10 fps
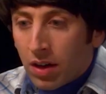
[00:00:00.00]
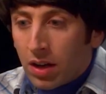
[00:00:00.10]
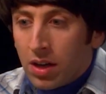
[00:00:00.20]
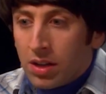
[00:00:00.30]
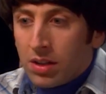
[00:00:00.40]

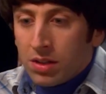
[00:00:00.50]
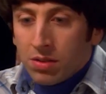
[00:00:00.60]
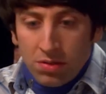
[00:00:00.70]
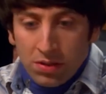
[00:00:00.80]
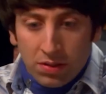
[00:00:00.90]
Okay,
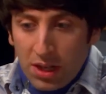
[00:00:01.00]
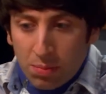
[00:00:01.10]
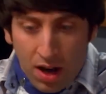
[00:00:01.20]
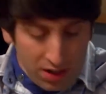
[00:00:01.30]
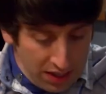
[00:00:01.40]
you just
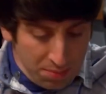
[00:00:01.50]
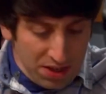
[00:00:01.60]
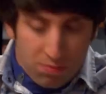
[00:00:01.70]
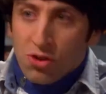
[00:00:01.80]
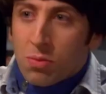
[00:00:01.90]
keep talking. I'm
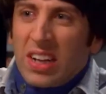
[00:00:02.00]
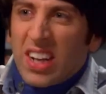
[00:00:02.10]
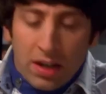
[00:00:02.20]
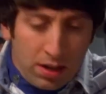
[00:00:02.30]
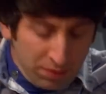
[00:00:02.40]
gonna chew my leg